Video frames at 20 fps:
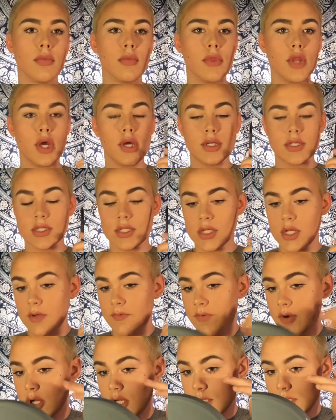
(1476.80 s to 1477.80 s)
Notice the
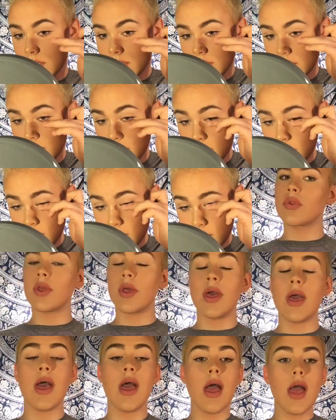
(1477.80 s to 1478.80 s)
difference?
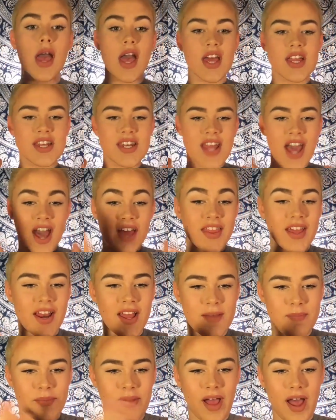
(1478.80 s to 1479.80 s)
And now that I
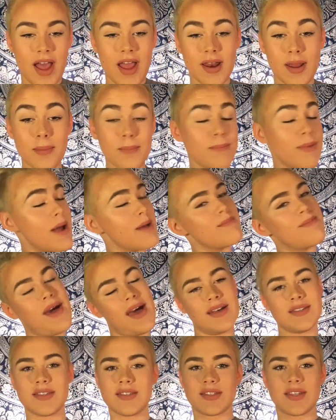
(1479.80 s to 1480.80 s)
applied my
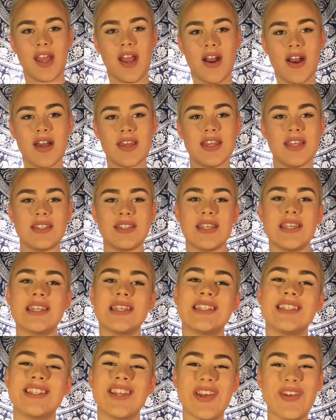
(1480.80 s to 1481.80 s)
mascara, this
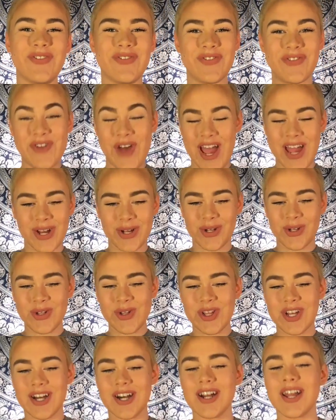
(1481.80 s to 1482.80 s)
is the final
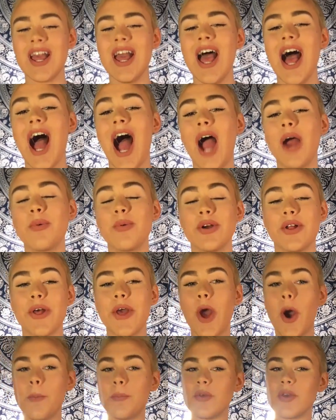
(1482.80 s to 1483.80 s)
look. I really
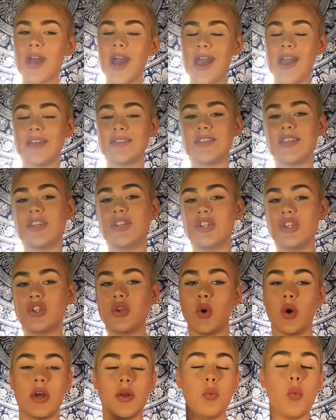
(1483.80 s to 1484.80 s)
hope you guys
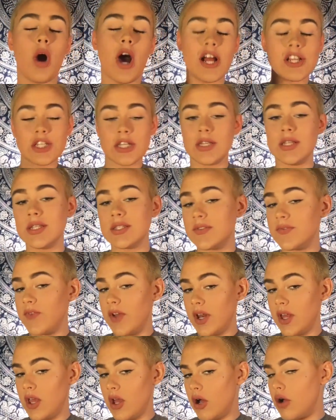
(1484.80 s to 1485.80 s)
enjoyed watching this
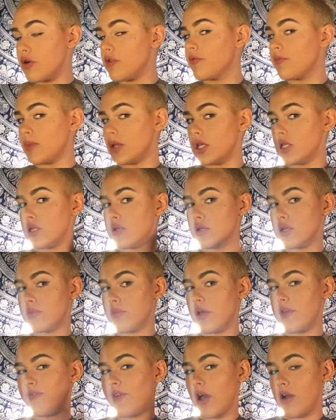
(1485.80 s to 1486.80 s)
video of me doing
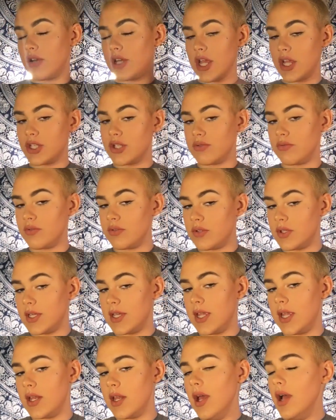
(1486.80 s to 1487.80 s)
my foundation
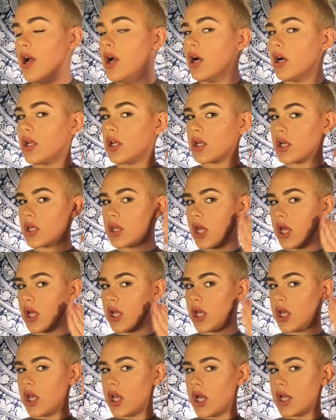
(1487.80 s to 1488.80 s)
routine. Look at that
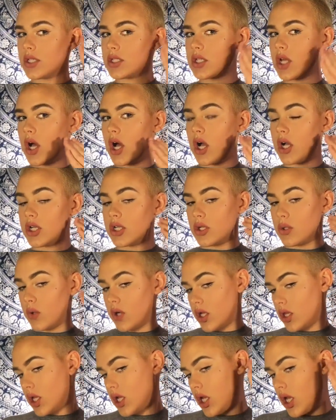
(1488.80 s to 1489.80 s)
nice contour
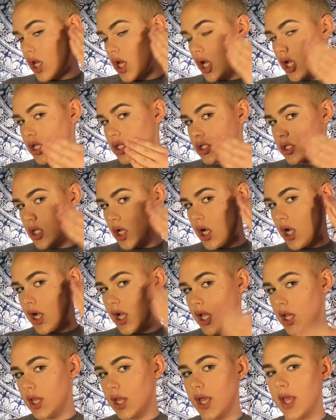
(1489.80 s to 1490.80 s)
and that nice
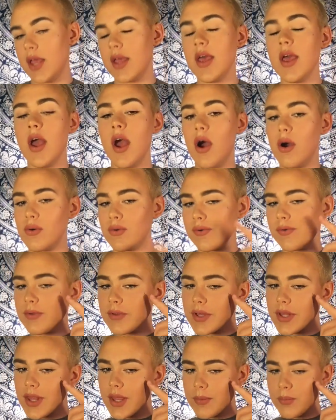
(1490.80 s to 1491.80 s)
highlight. Ooh,
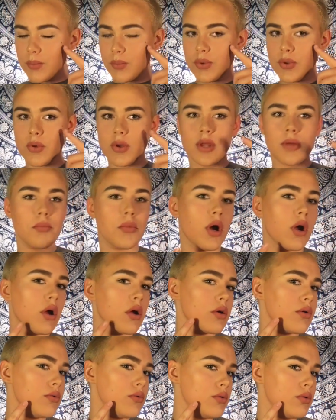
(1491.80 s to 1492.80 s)
look at that beauty
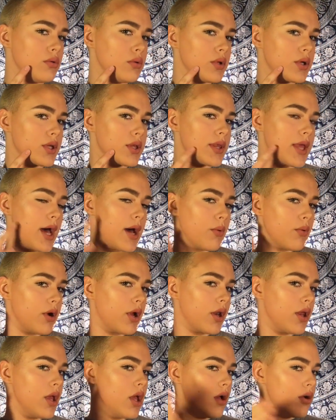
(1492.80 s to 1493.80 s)
mark. Ooh, look at that
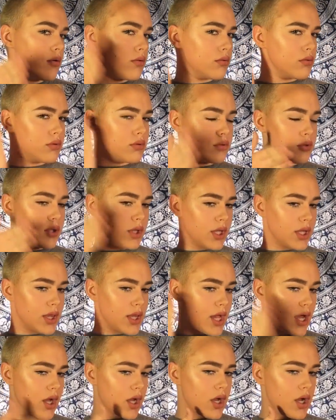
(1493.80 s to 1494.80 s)
one. Ooh, look at
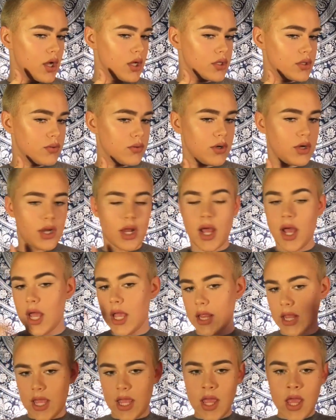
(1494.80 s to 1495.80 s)
that contour and
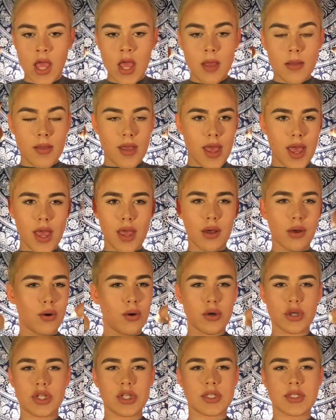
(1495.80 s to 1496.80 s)
highlight.
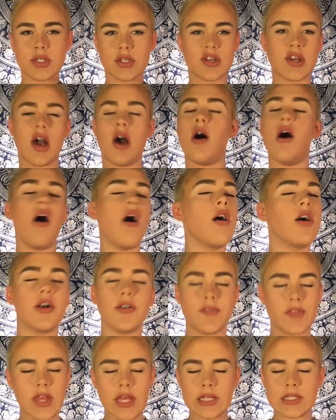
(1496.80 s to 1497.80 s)
oh, just look at all
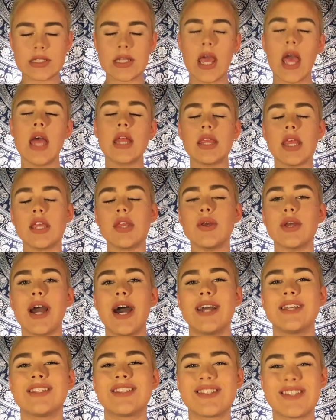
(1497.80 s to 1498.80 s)
of this. Thank you
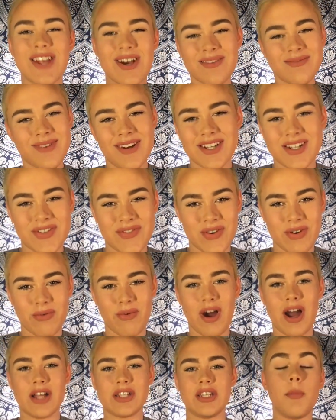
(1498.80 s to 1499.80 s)
guys so much for
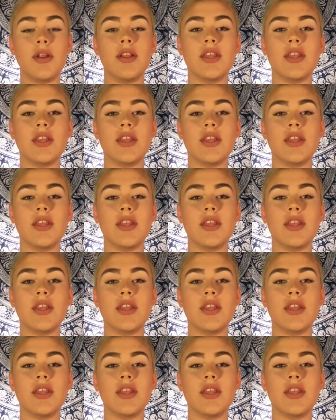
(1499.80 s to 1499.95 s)
watching.